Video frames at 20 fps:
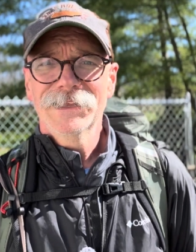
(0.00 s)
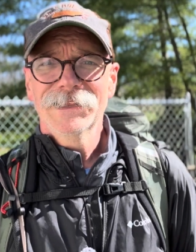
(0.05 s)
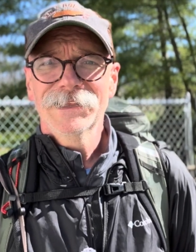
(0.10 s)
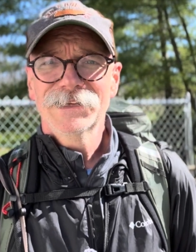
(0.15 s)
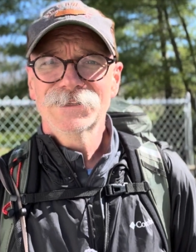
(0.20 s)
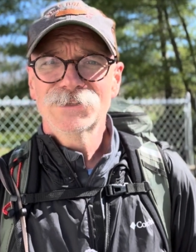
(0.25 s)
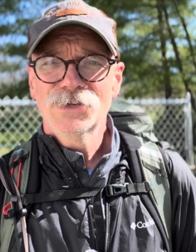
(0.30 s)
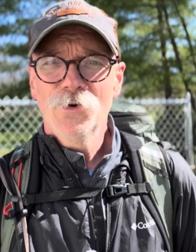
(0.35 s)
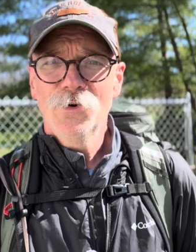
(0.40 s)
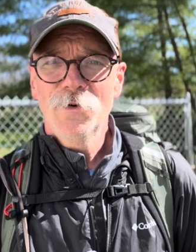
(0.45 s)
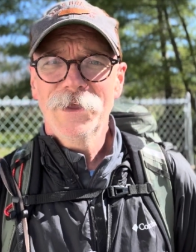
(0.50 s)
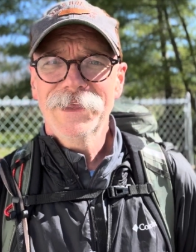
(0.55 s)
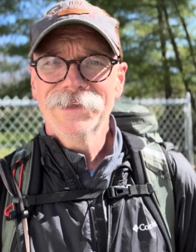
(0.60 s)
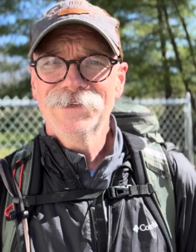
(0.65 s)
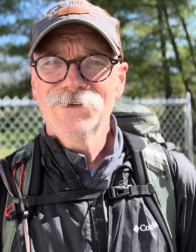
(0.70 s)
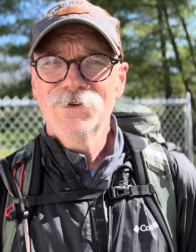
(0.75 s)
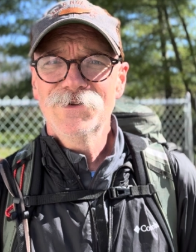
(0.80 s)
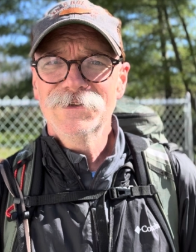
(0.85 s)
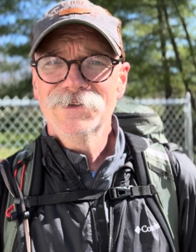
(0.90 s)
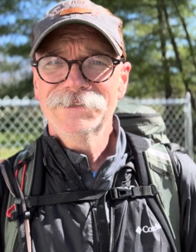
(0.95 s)
let's hope we get
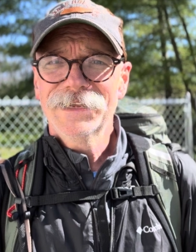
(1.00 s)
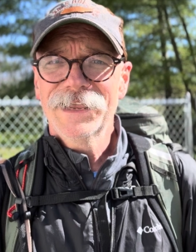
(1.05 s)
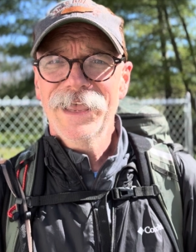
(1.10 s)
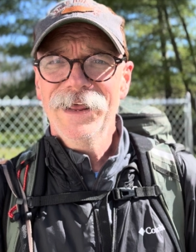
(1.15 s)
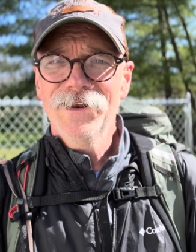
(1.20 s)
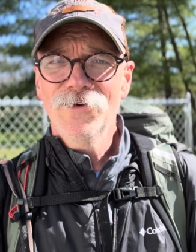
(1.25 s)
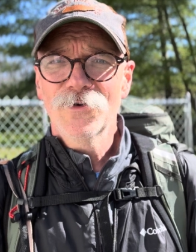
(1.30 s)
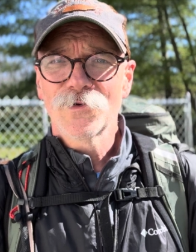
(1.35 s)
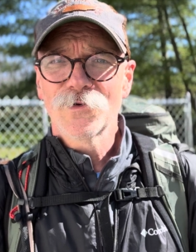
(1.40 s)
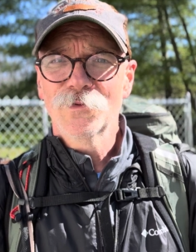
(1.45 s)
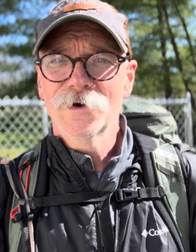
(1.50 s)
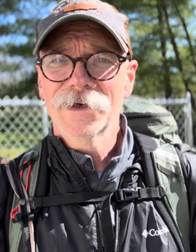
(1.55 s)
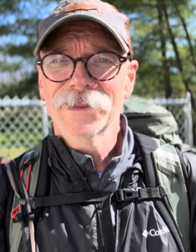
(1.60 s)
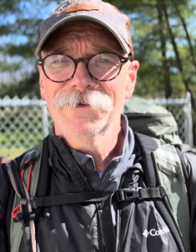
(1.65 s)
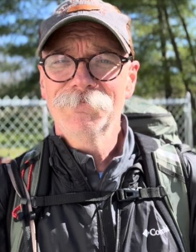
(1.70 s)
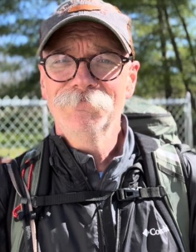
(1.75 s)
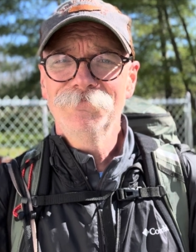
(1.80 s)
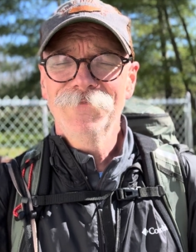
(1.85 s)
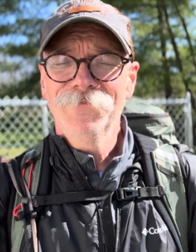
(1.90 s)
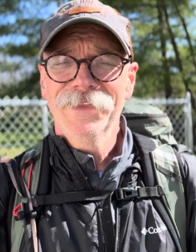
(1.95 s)
to do this again, Lord
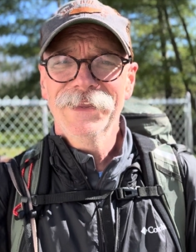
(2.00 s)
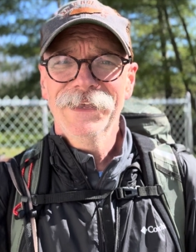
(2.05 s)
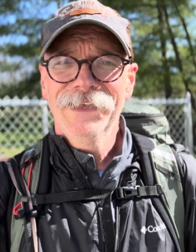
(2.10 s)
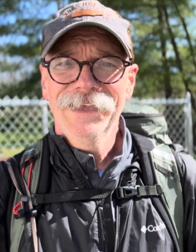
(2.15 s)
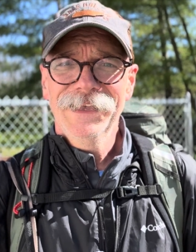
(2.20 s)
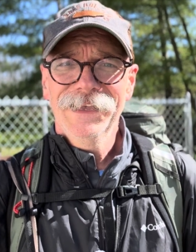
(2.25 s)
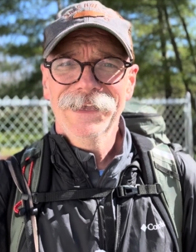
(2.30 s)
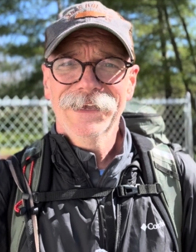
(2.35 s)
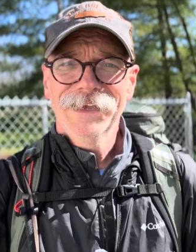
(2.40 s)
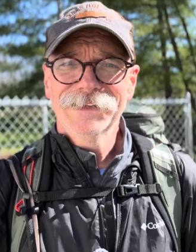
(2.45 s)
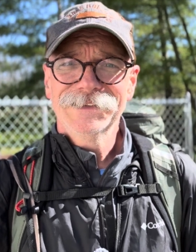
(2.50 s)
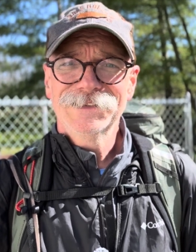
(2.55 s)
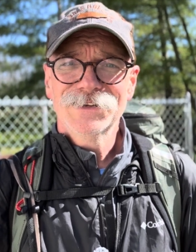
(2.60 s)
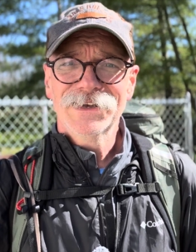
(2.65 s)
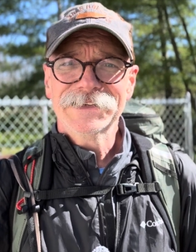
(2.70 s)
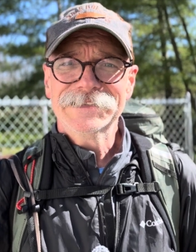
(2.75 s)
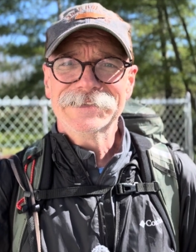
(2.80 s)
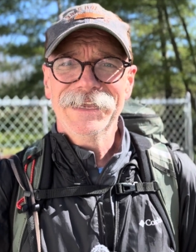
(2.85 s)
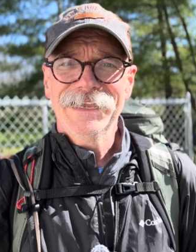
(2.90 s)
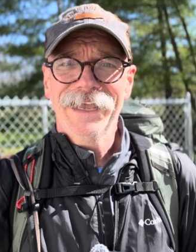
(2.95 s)
willing.
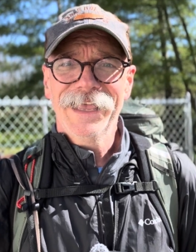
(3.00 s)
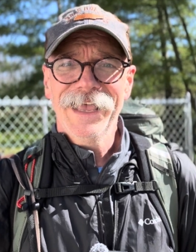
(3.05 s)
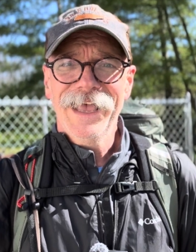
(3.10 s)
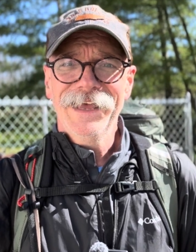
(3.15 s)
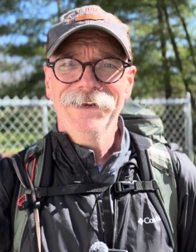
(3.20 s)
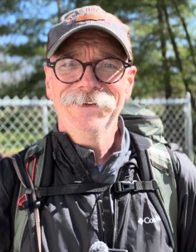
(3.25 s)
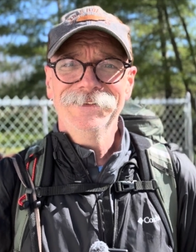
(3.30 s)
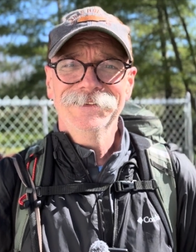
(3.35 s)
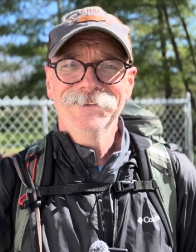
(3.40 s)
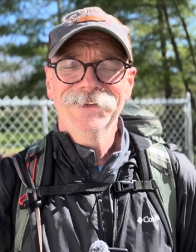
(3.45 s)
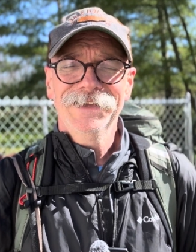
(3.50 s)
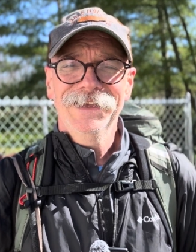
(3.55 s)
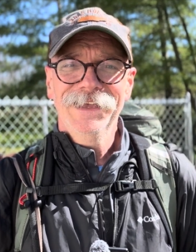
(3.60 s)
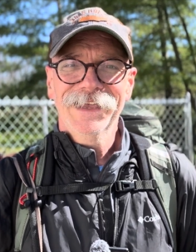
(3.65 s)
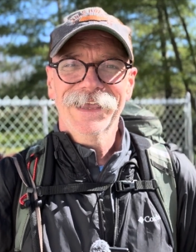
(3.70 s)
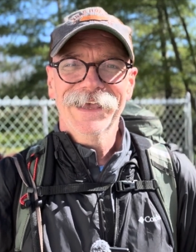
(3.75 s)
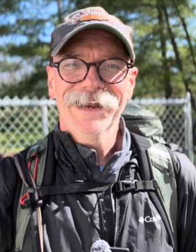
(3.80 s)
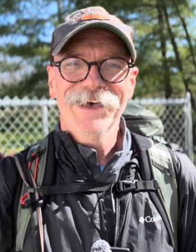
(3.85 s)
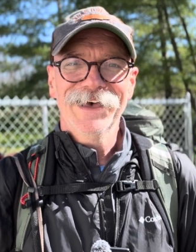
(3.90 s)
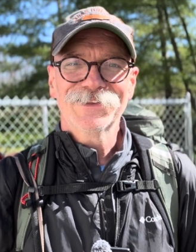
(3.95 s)
Until I see you again,
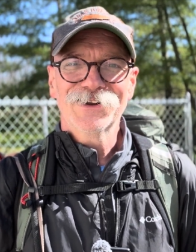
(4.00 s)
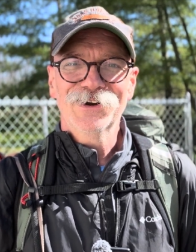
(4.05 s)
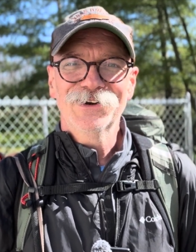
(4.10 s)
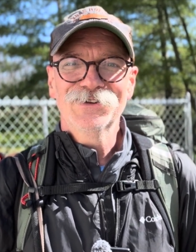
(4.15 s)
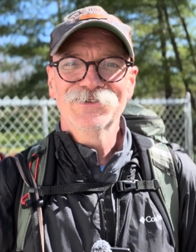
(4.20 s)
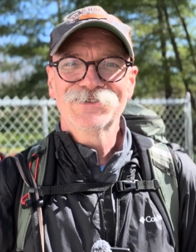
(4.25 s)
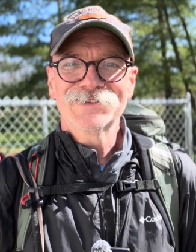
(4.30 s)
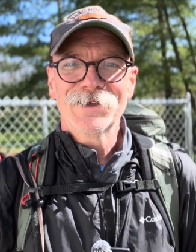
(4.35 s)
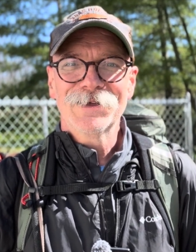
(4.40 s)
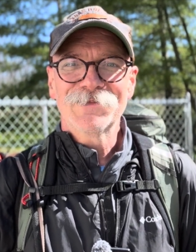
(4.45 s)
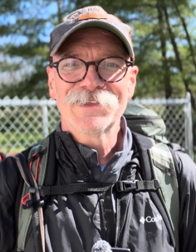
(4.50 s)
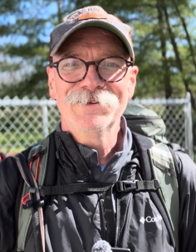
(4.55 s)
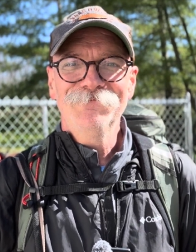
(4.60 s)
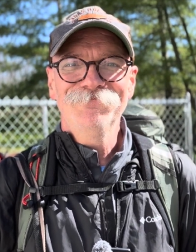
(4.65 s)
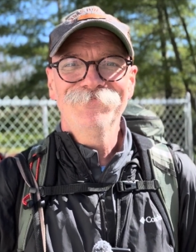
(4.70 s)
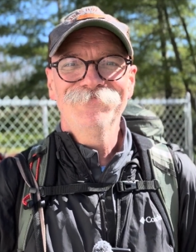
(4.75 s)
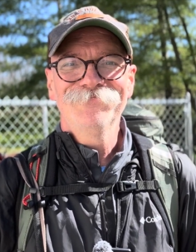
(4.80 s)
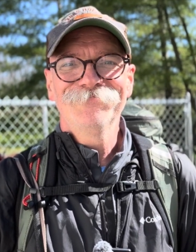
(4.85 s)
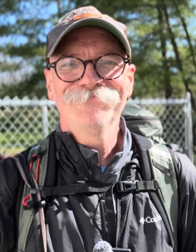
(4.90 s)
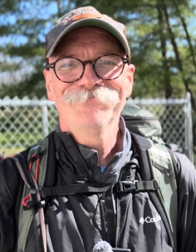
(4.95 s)
get out there and do something.
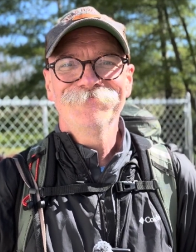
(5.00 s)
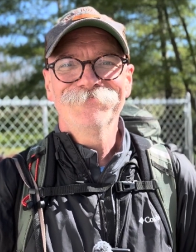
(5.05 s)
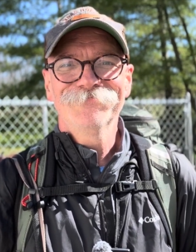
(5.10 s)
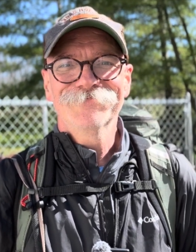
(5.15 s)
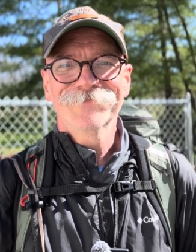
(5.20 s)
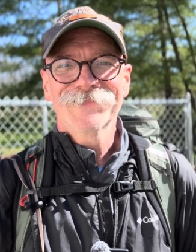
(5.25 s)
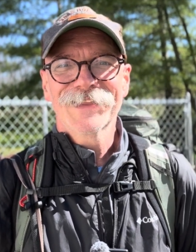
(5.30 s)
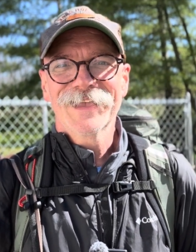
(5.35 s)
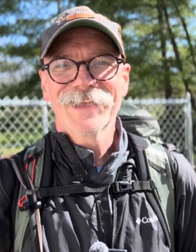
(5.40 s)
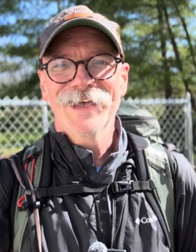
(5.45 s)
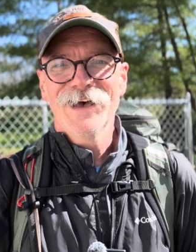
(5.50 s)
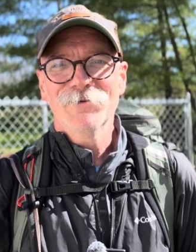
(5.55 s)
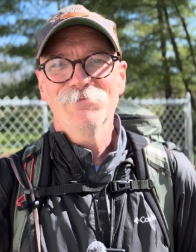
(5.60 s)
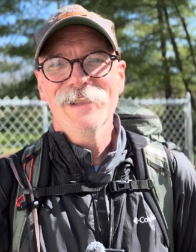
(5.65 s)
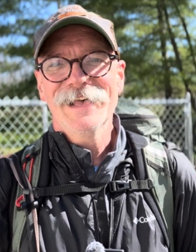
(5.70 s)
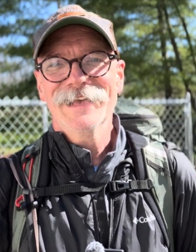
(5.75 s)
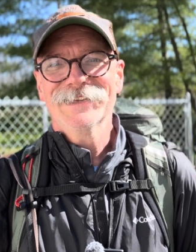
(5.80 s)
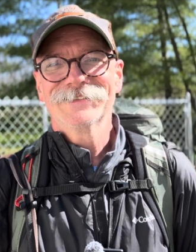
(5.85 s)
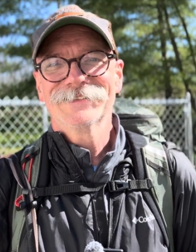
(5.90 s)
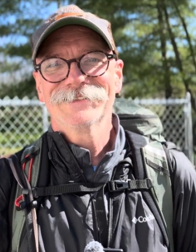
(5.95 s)
God
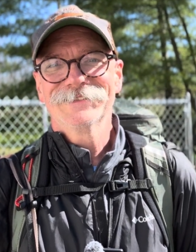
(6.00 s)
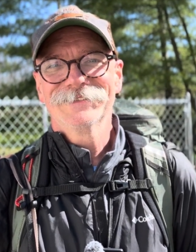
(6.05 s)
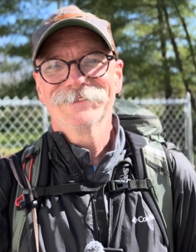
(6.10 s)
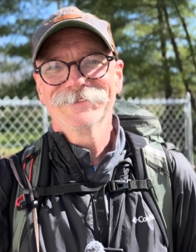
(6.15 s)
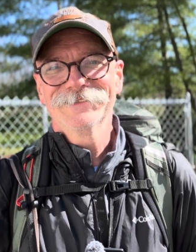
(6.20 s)
bless.